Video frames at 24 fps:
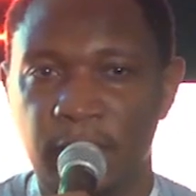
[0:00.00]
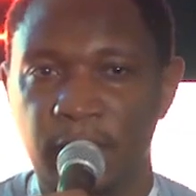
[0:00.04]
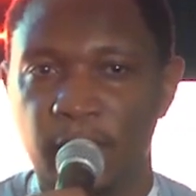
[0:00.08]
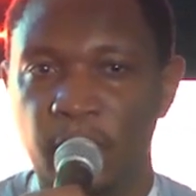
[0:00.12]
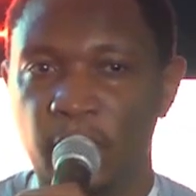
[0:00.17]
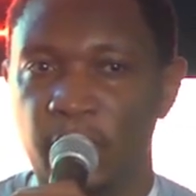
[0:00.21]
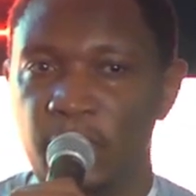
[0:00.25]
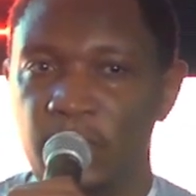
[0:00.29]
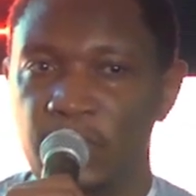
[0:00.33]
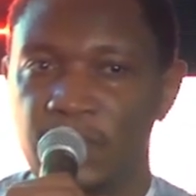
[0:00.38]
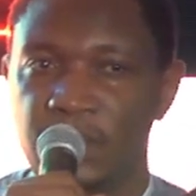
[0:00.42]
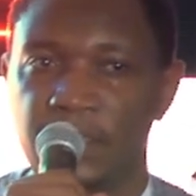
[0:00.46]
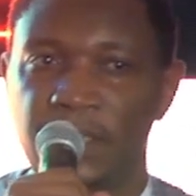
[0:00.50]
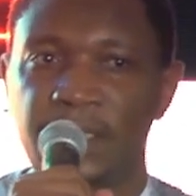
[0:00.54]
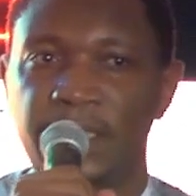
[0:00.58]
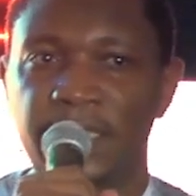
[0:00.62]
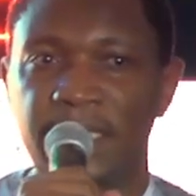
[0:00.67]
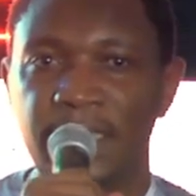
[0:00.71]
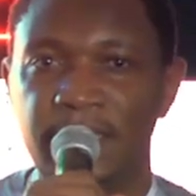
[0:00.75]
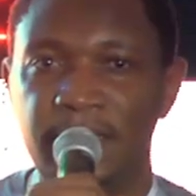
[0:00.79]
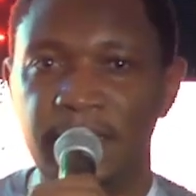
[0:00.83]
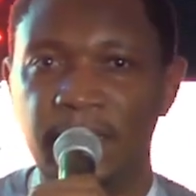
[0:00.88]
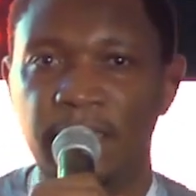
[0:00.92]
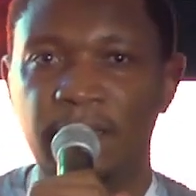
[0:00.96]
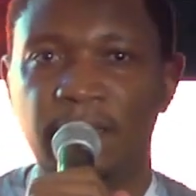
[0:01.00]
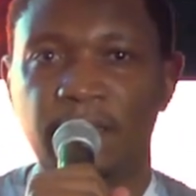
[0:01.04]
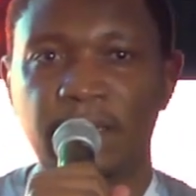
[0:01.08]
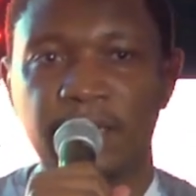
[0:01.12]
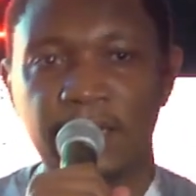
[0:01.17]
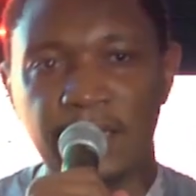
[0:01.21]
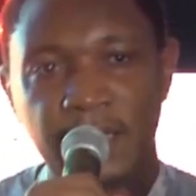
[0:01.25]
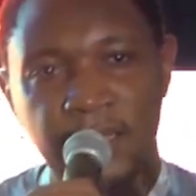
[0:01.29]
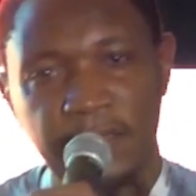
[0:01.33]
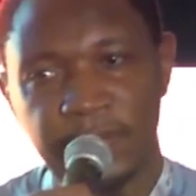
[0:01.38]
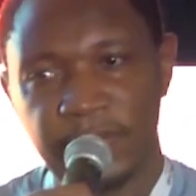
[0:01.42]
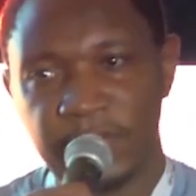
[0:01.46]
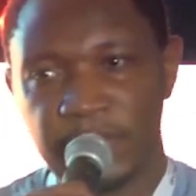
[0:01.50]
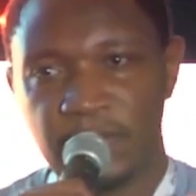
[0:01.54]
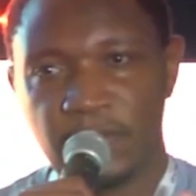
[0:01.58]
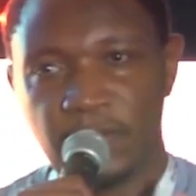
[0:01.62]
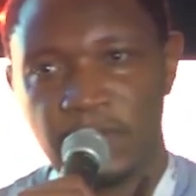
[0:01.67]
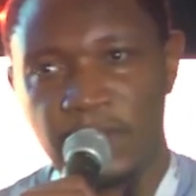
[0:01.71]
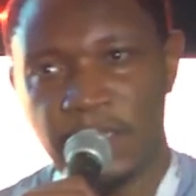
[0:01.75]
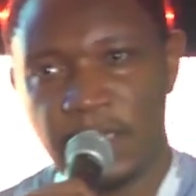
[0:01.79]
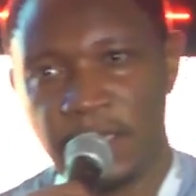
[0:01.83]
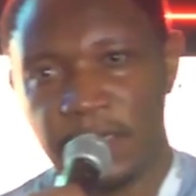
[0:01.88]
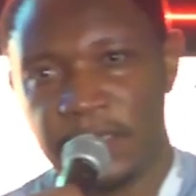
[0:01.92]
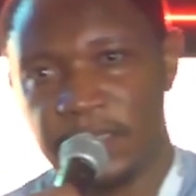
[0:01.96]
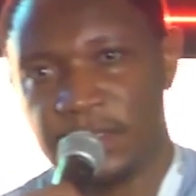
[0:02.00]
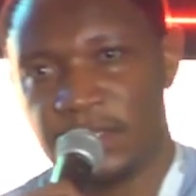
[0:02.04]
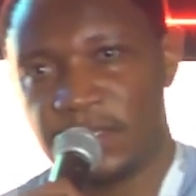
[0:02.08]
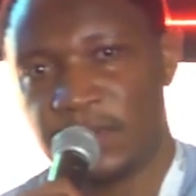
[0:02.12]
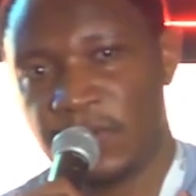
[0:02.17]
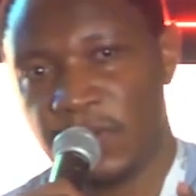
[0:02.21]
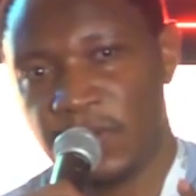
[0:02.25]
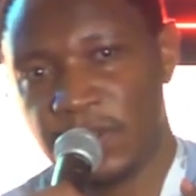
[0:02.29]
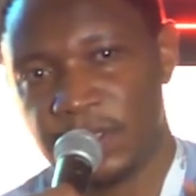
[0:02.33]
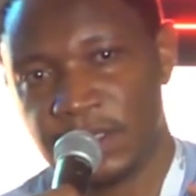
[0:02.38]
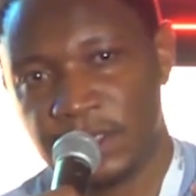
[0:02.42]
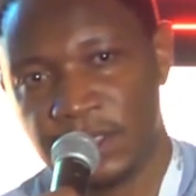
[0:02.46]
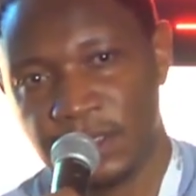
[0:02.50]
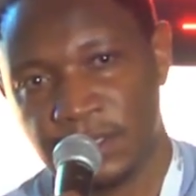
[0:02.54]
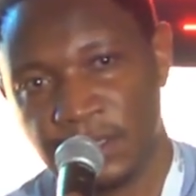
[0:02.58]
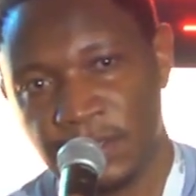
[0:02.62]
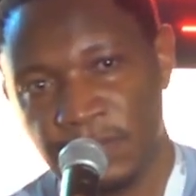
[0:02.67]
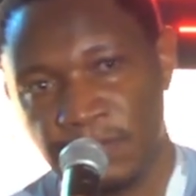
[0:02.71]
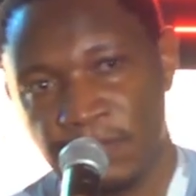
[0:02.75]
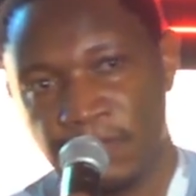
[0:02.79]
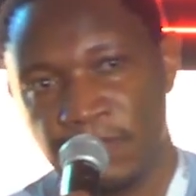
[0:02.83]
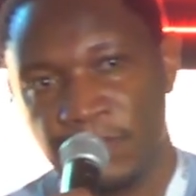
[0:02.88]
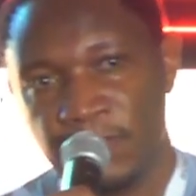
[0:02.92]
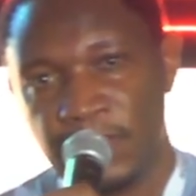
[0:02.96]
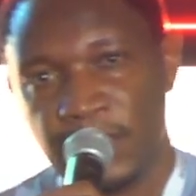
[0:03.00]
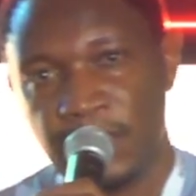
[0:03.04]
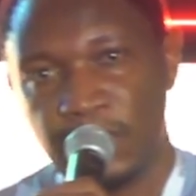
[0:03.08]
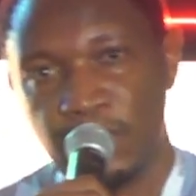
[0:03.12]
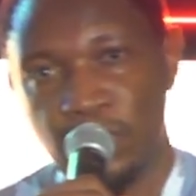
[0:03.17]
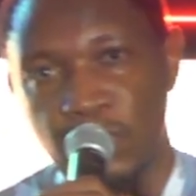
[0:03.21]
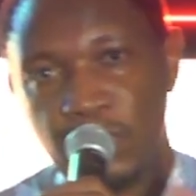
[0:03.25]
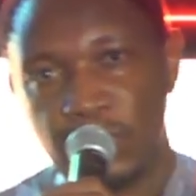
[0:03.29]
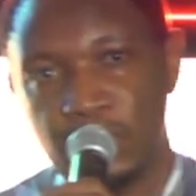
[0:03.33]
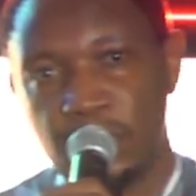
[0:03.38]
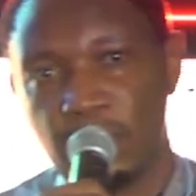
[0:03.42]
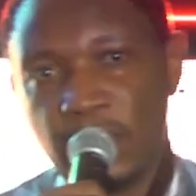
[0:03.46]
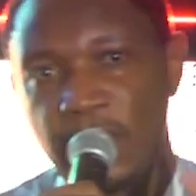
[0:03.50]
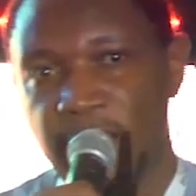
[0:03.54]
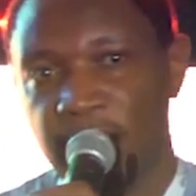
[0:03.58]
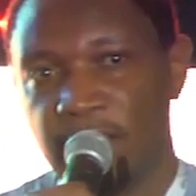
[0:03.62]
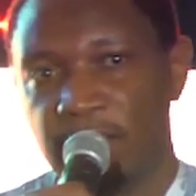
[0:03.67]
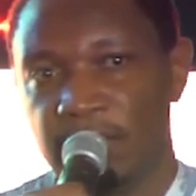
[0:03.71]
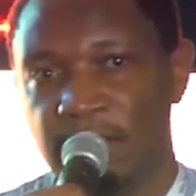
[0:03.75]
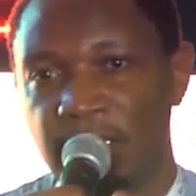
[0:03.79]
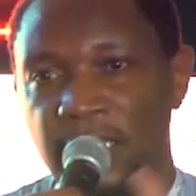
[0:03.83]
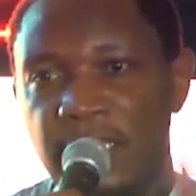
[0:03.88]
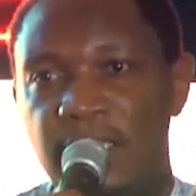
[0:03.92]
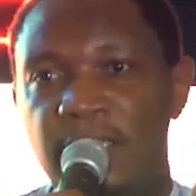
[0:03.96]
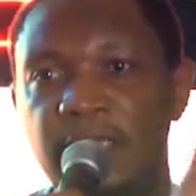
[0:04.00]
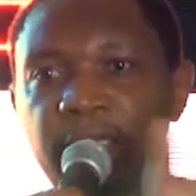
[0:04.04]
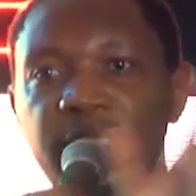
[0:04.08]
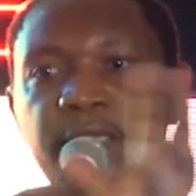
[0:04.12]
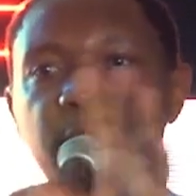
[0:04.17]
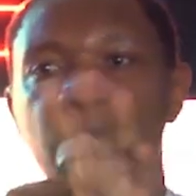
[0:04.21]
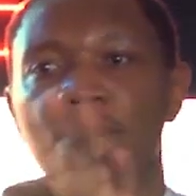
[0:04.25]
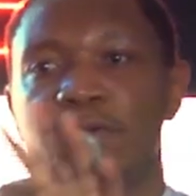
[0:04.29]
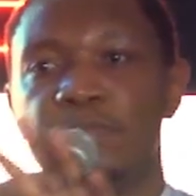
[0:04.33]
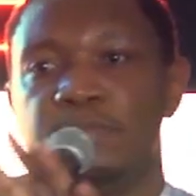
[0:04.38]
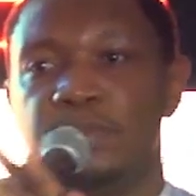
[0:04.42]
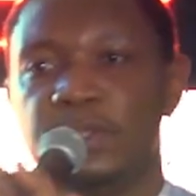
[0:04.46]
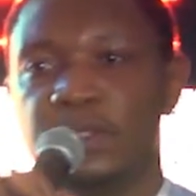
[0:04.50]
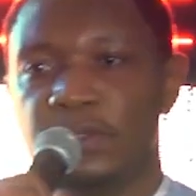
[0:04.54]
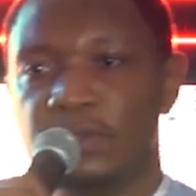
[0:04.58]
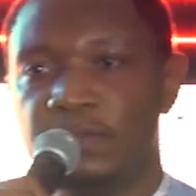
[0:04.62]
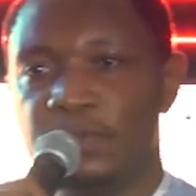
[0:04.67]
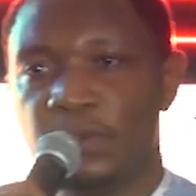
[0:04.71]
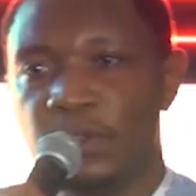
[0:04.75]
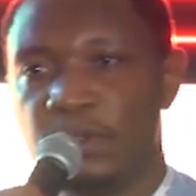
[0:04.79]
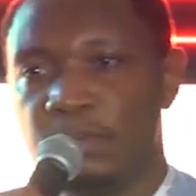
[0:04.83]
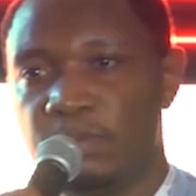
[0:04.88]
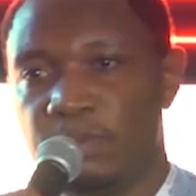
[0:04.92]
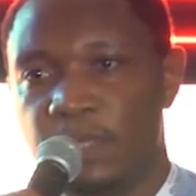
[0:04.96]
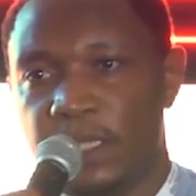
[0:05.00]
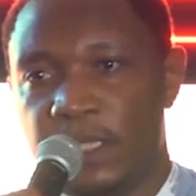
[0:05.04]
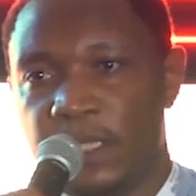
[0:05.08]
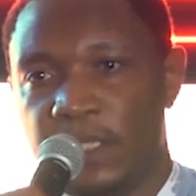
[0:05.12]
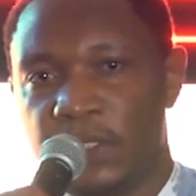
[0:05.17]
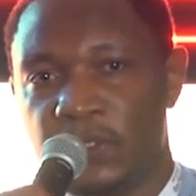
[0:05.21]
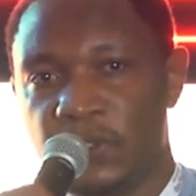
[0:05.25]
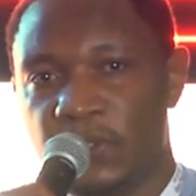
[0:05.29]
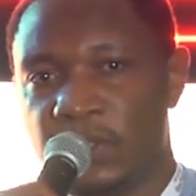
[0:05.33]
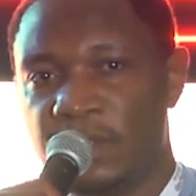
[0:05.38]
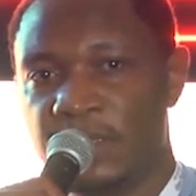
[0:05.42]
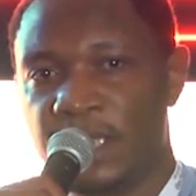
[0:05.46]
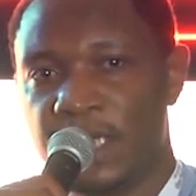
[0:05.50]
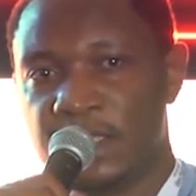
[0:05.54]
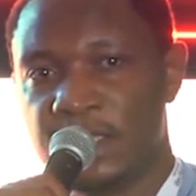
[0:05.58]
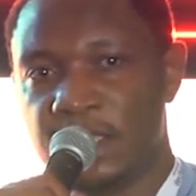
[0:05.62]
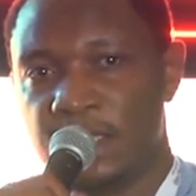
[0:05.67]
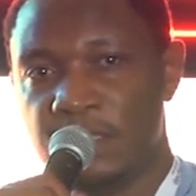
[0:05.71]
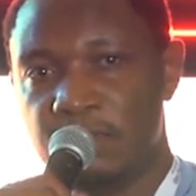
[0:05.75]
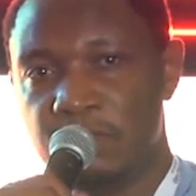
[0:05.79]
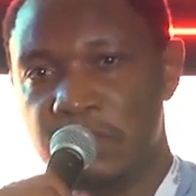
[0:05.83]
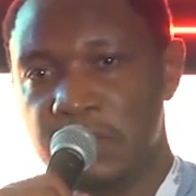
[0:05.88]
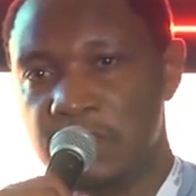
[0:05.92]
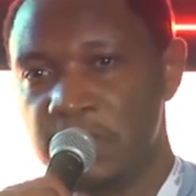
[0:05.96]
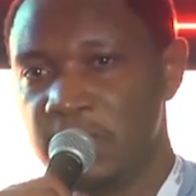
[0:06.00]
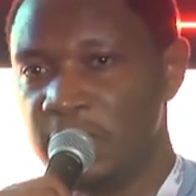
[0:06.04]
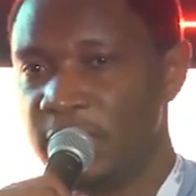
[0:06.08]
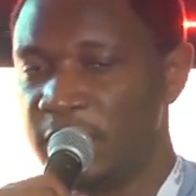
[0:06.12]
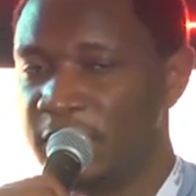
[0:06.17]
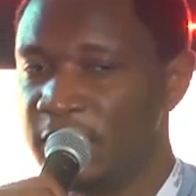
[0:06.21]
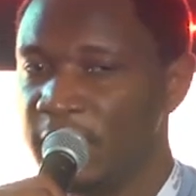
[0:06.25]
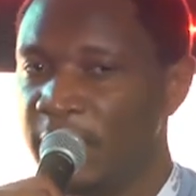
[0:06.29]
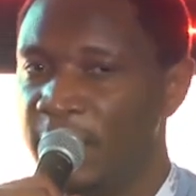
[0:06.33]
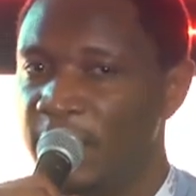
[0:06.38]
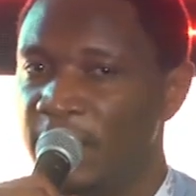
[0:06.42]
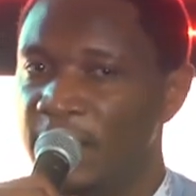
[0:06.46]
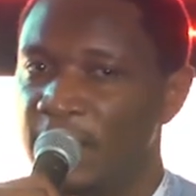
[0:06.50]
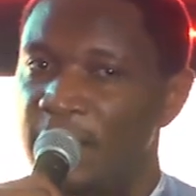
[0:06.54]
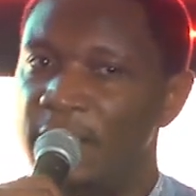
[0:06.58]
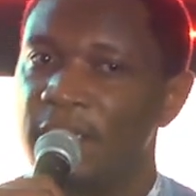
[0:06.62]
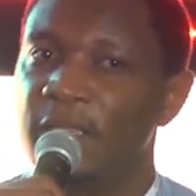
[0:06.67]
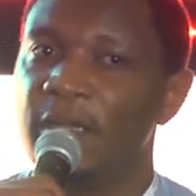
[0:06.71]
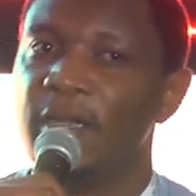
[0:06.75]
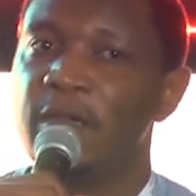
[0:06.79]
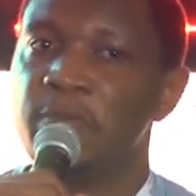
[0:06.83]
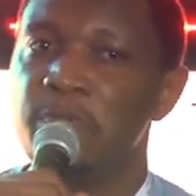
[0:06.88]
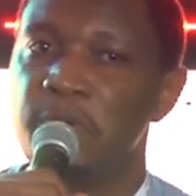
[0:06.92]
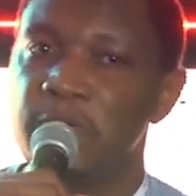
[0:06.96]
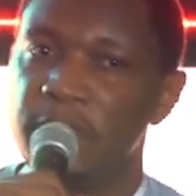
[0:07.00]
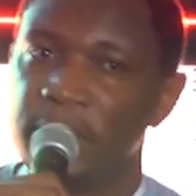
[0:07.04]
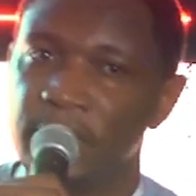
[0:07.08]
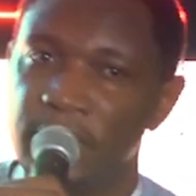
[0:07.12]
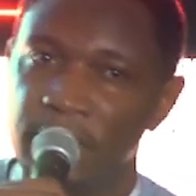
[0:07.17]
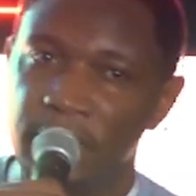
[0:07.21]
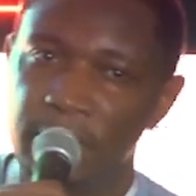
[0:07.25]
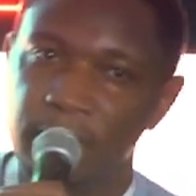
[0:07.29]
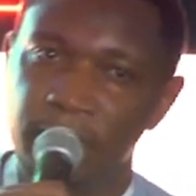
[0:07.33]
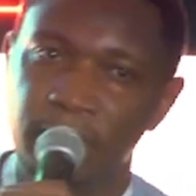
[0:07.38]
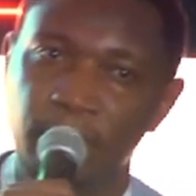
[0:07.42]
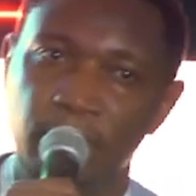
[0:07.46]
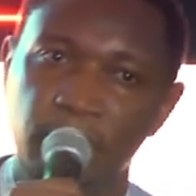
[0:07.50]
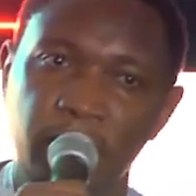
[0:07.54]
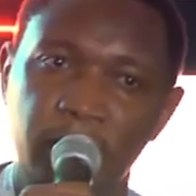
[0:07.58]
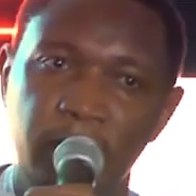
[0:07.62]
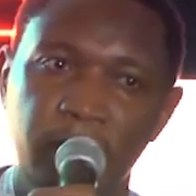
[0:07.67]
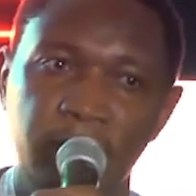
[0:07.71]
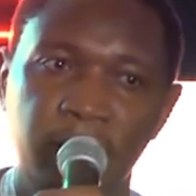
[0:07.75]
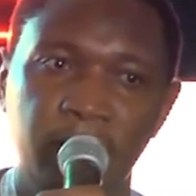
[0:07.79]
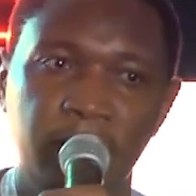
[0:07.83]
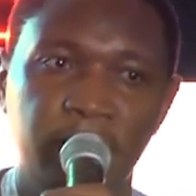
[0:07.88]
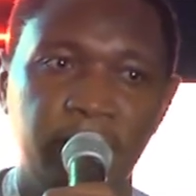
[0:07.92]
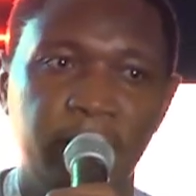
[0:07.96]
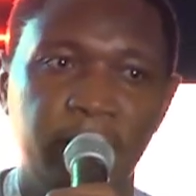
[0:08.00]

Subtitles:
When you start getting 300 concurrent requests, you want to have 3 copies of your application at that time because the capacity for one